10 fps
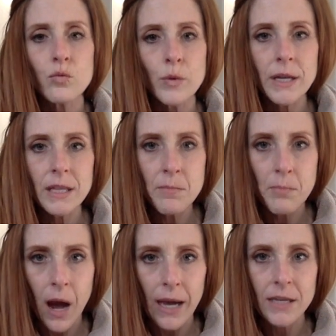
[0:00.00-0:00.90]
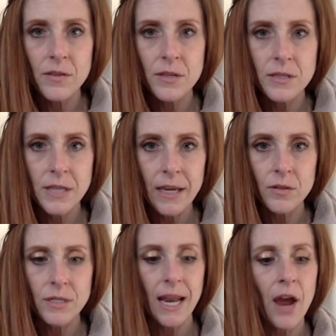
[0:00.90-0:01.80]
really mind the
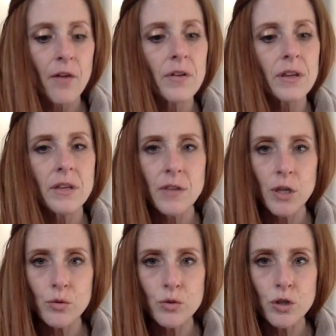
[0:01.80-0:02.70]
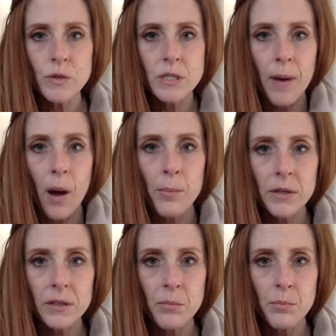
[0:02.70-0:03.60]
sales and everything that you do is about
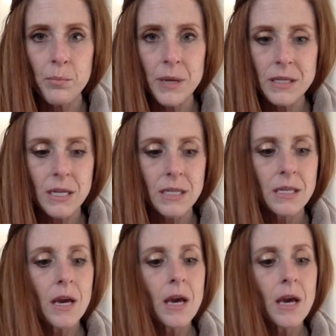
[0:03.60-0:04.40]
building business,